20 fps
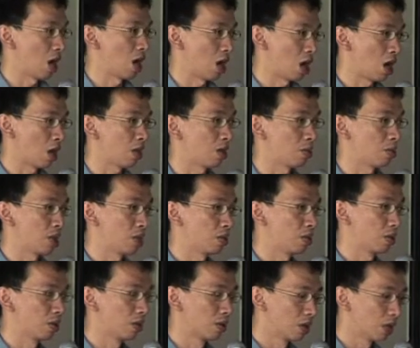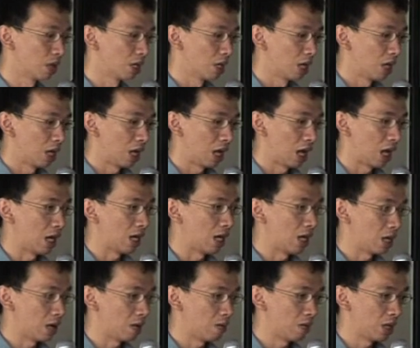other people, and
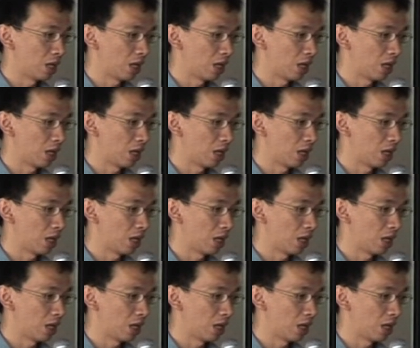then